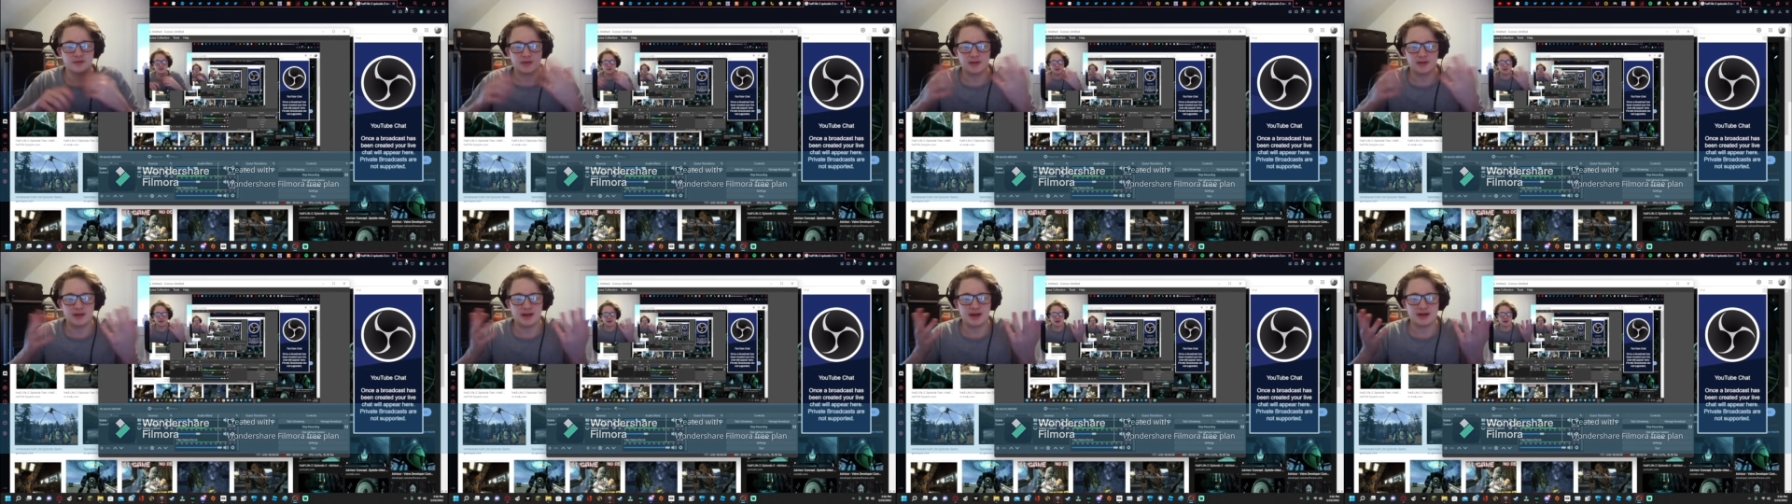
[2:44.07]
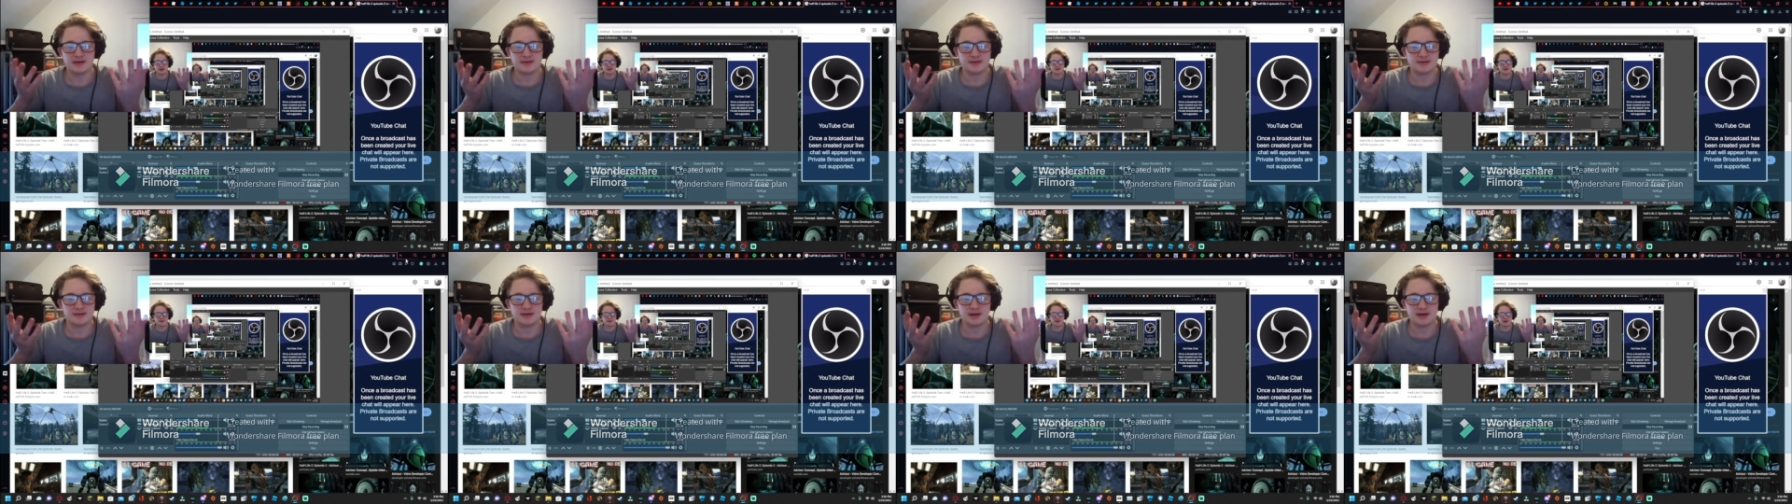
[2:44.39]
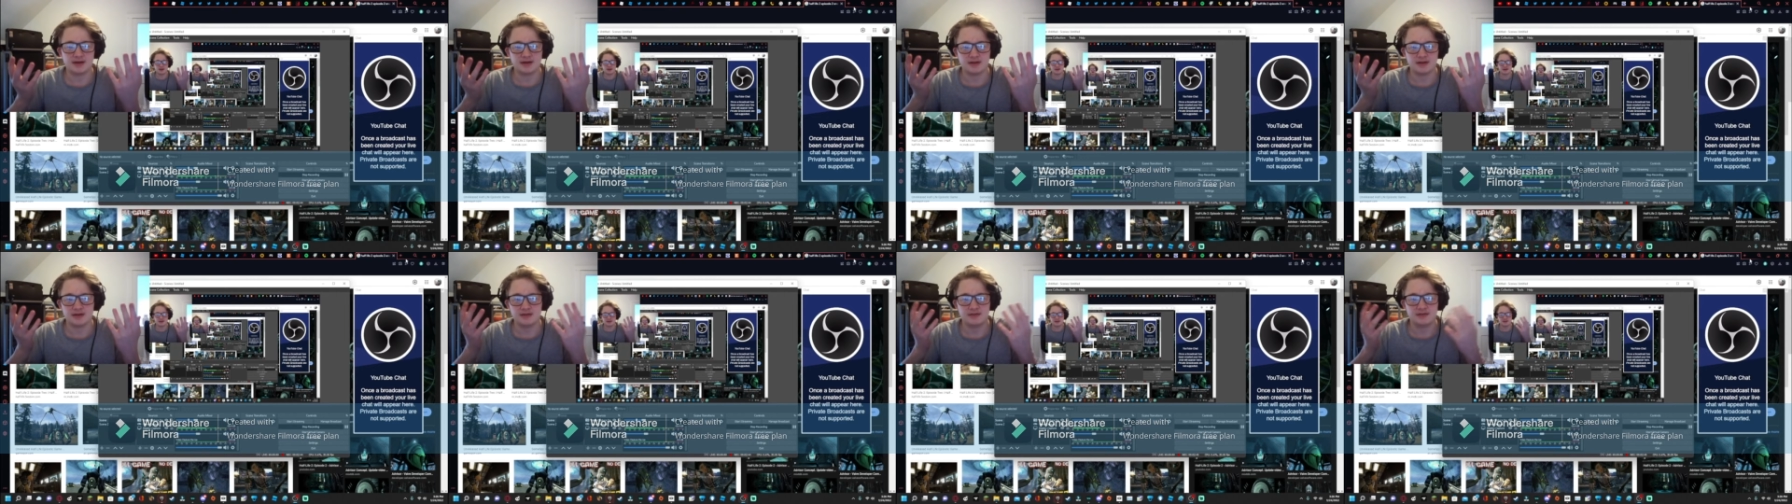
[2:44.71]
last
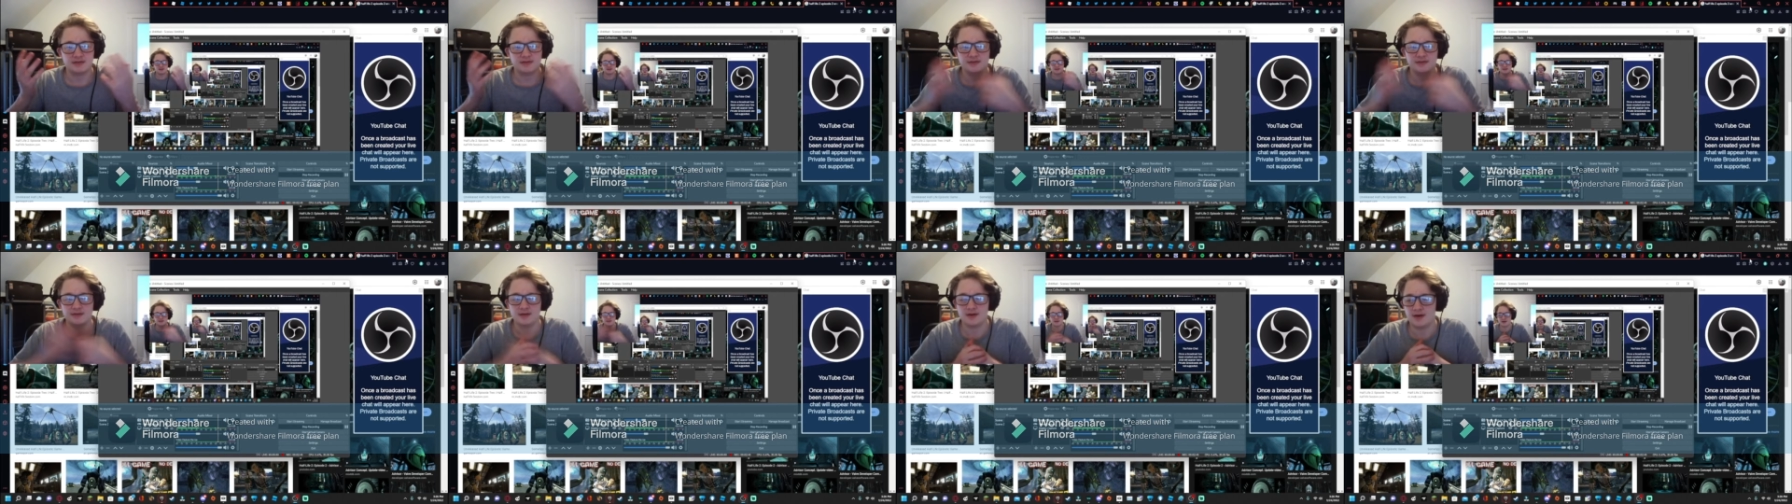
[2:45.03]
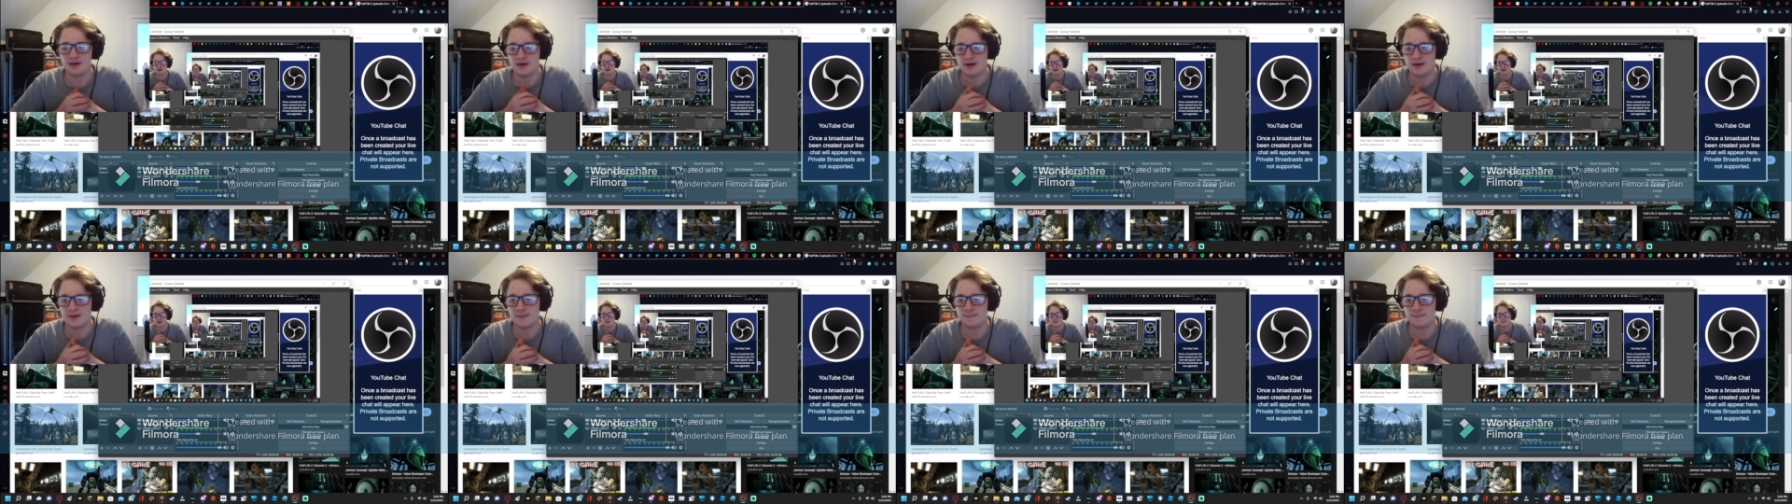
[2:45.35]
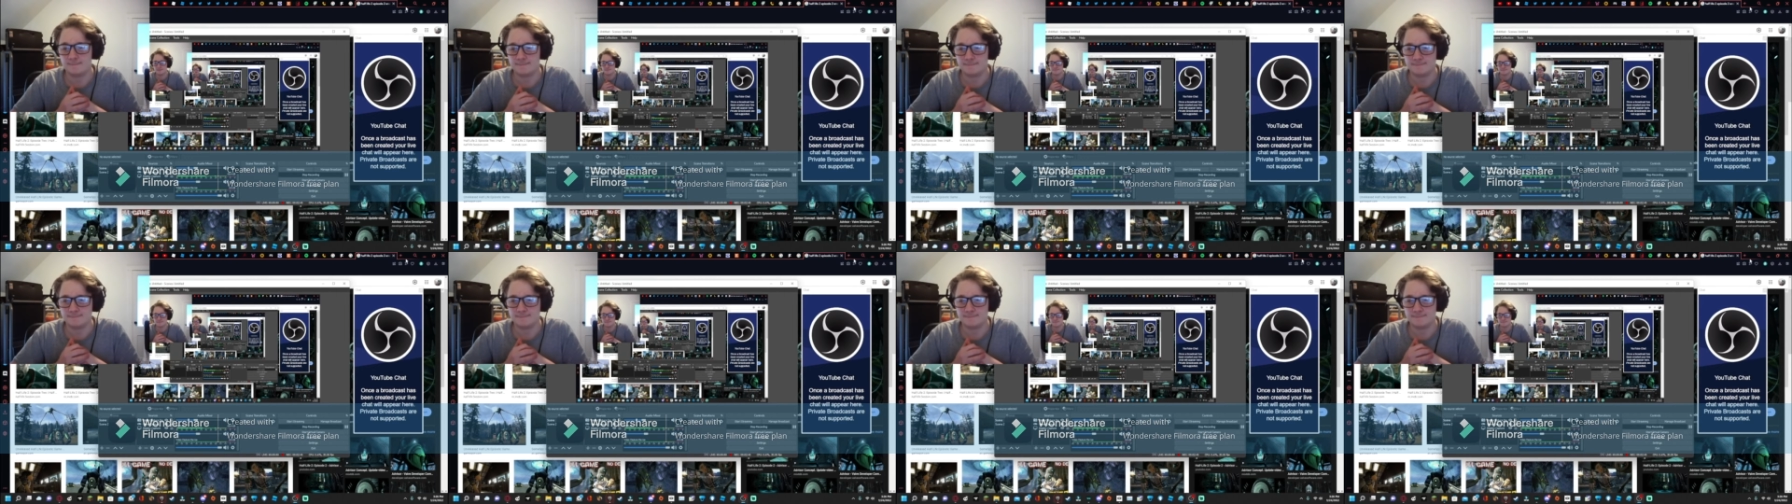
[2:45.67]
seconds. Um,